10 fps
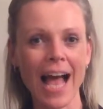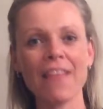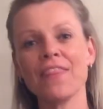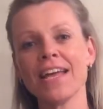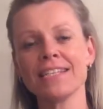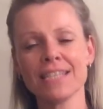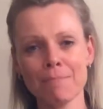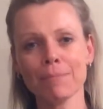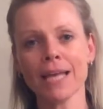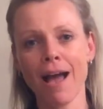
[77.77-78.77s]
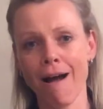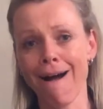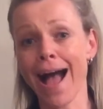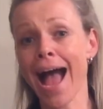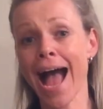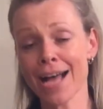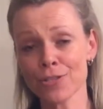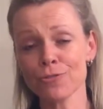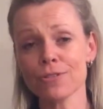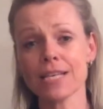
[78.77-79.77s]
And they simply are
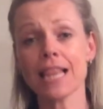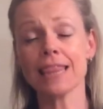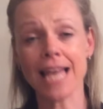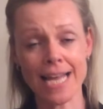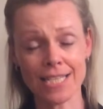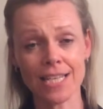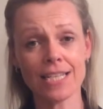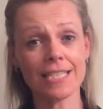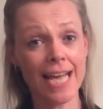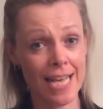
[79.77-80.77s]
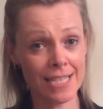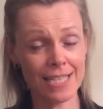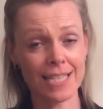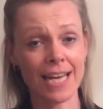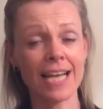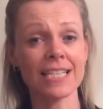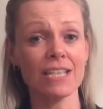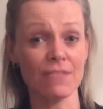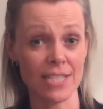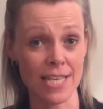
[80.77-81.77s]
adult-led tasks and
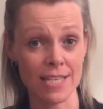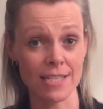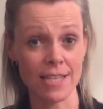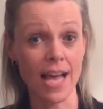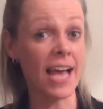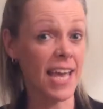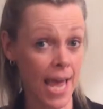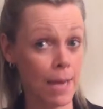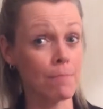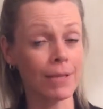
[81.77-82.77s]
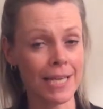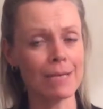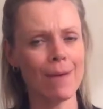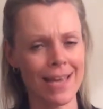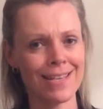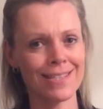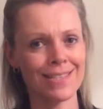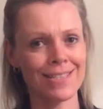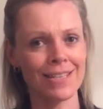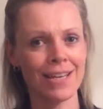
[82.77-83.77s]
activities, again,
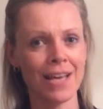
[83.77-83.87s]
play-based,